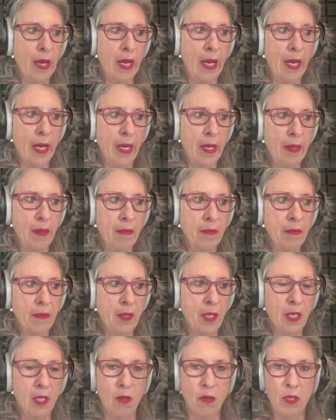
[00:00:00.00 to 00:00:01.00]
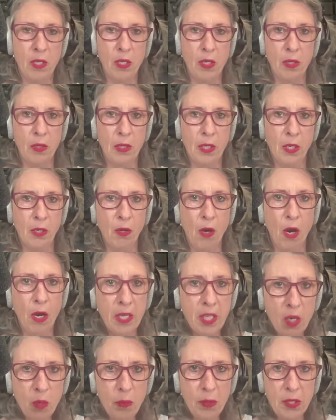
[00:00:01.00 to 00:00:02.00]
uh, you know, your, your
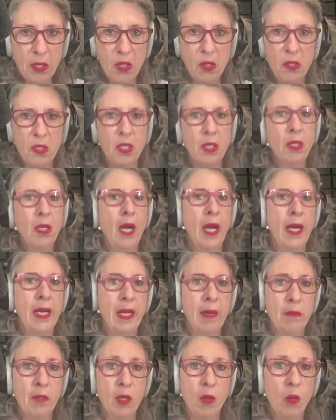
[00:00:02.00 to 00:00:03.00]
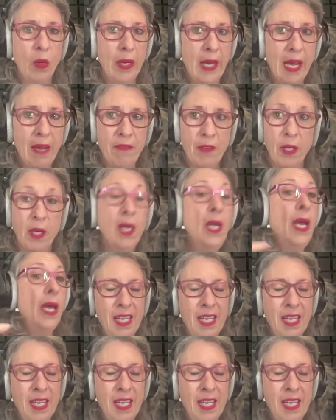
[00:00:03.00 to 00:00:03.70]
audio producer, I am your whatever.